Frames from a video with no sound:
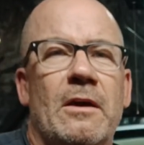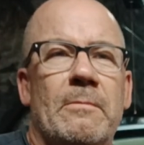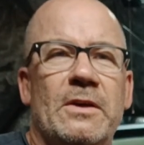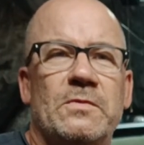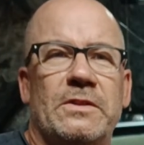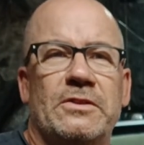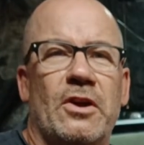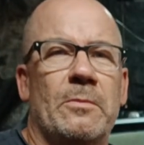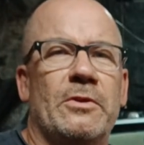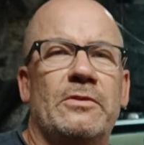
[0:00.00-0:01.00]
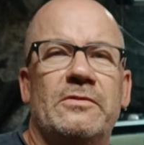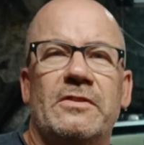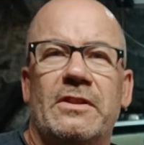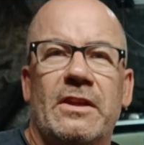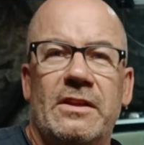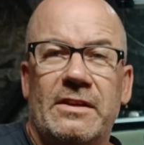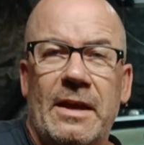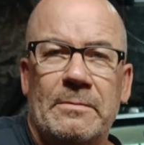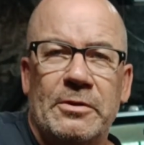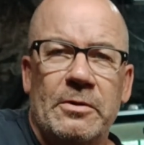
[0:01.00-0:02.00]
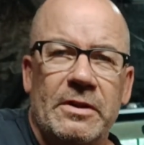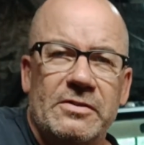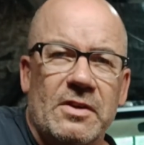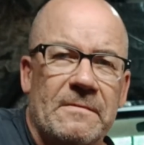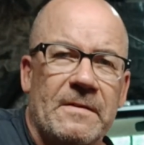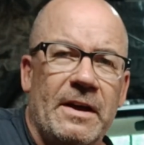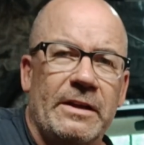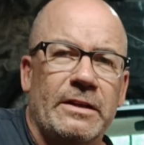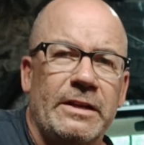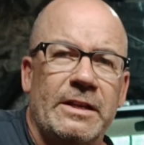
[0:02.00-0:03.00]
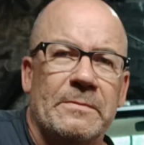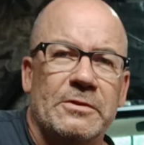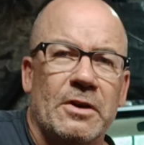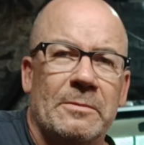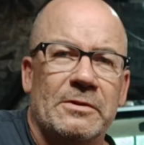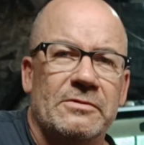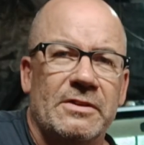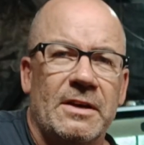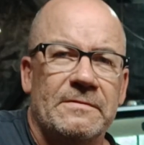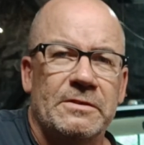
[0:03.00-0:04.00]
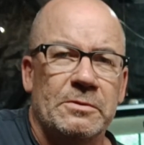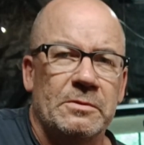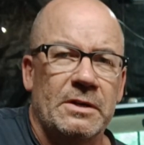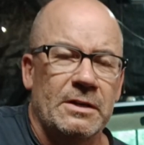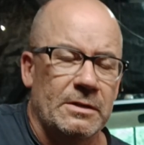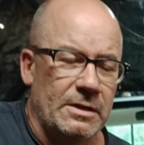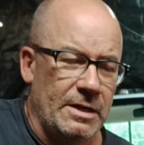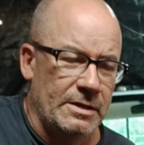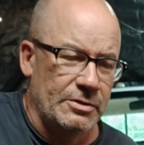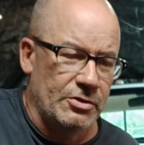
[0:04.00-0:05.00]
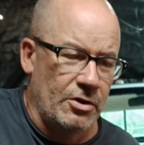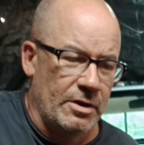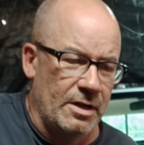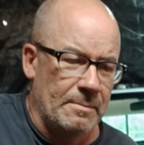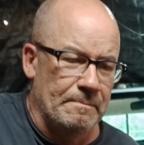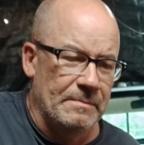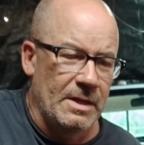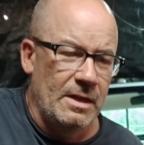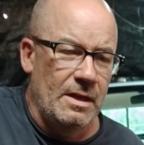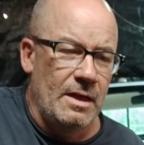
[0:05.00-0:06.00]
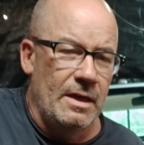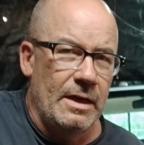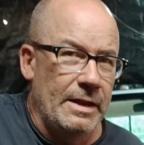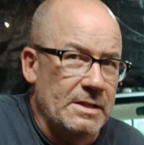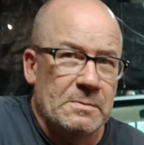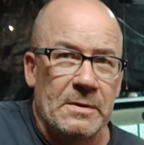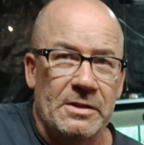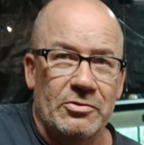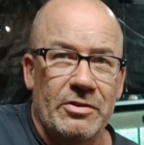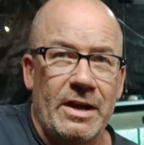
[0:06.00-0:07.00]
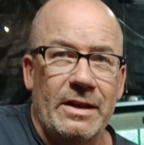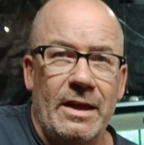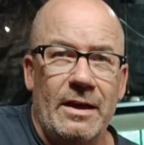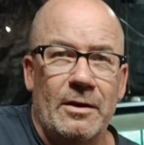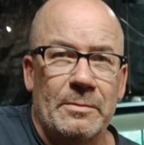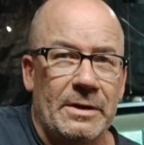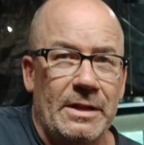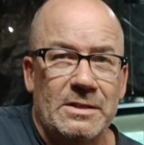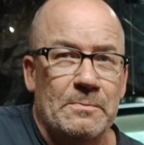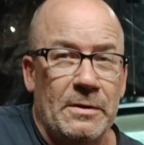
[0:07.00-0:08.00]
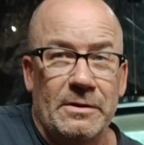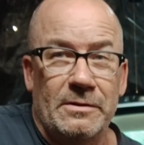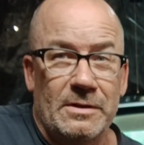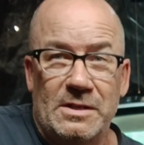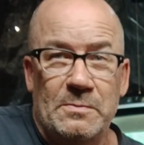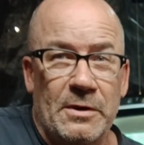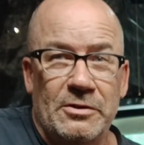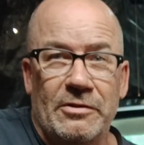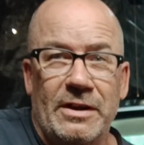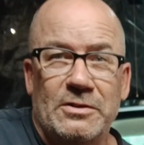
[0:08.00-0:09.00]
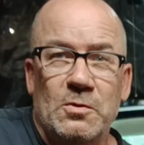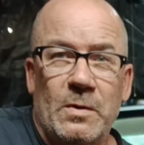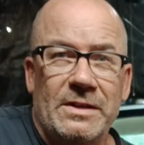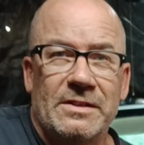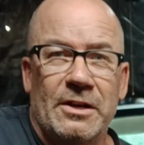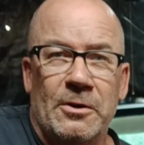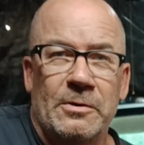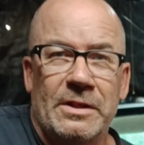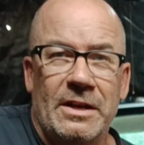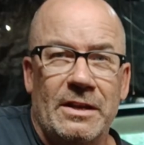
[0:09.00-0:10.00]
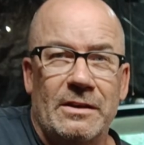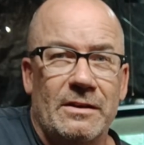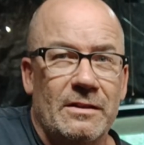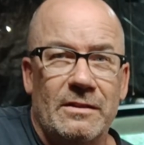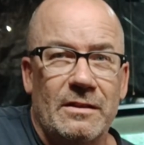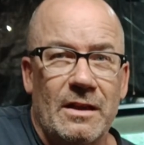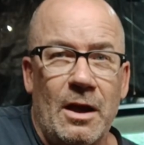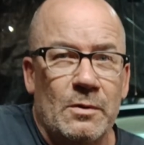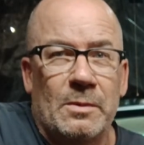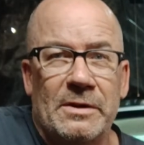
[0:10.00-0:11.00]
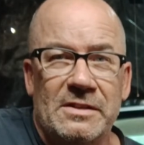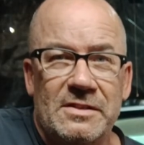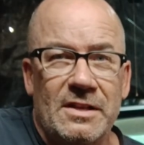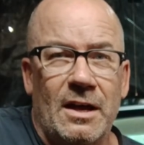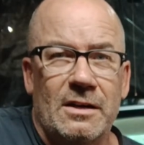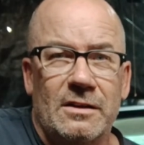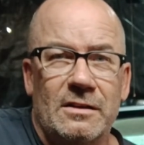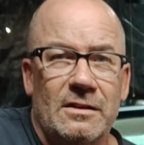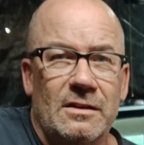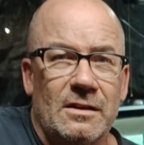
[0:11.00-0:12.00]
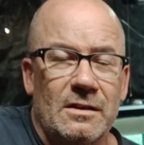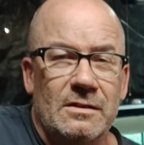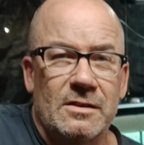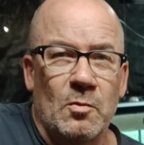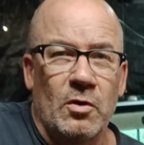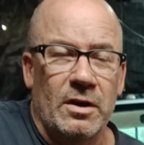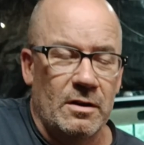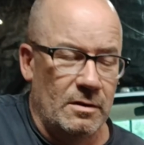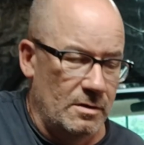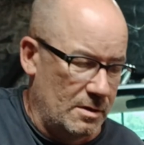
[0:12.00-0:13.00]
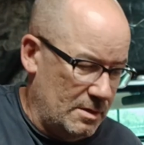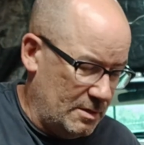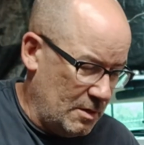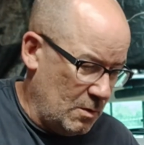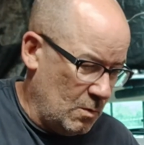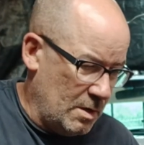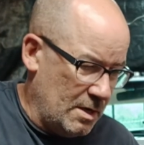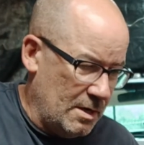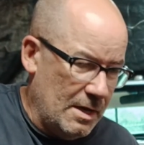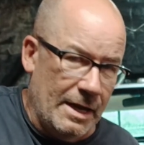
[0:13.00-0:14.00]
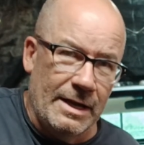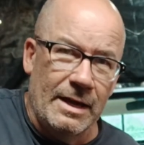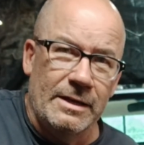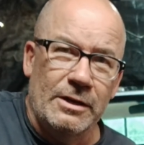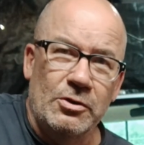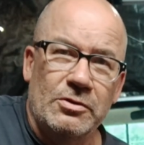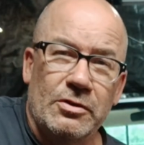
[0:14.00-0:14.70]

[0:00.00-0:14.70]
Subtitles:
messed with the terminals, and then it kept doing it, so I finally cleaned up the terminals enough to get it to start up. And it spins great now, but it spun great 2 weeks ago, and then I would have been stuck somewhere. So I got to get new